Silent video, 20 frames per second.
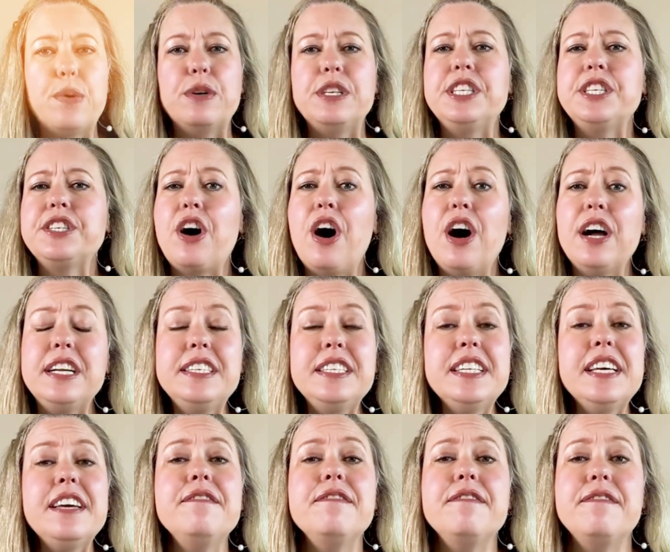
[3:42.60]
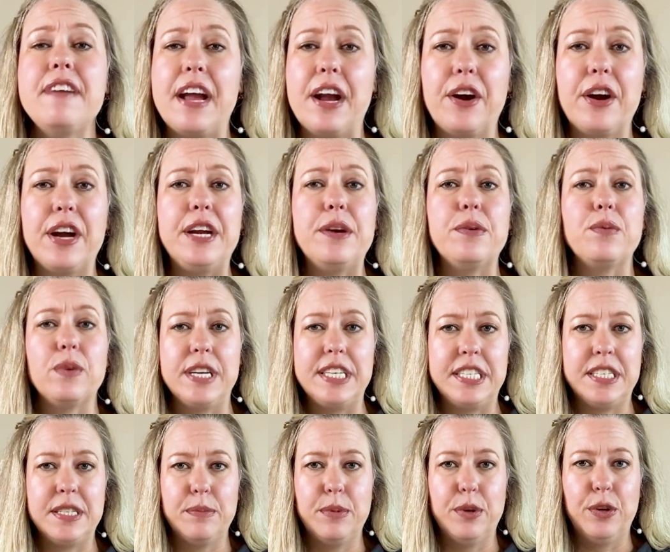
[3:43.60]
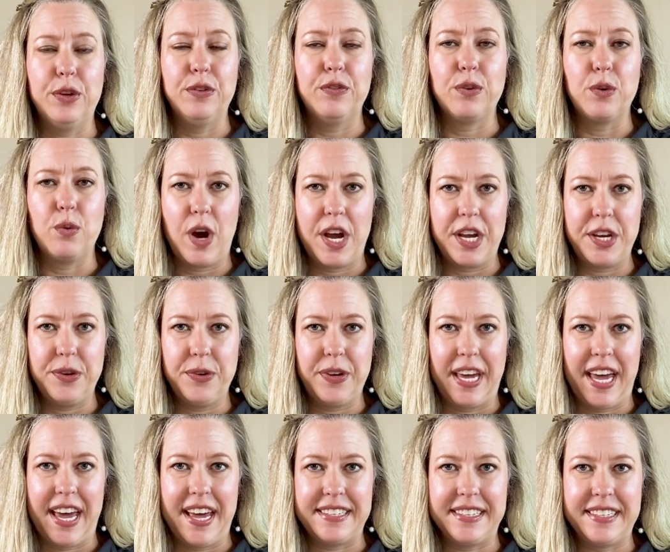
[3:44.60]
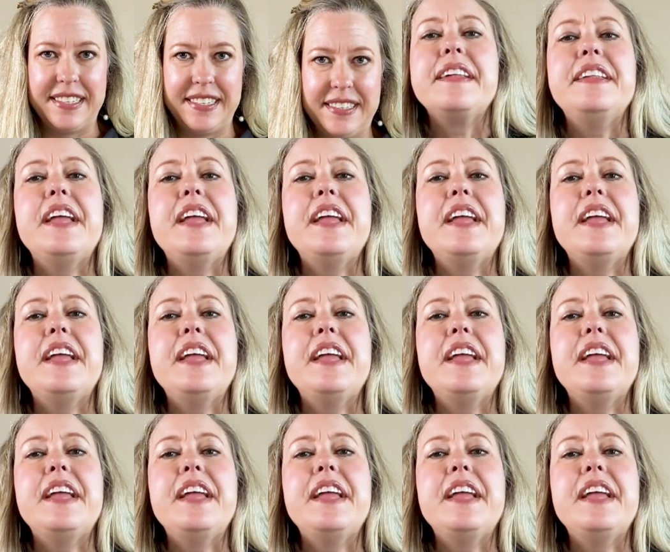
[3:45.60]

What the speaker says: which is honestly very reasonable for what you get.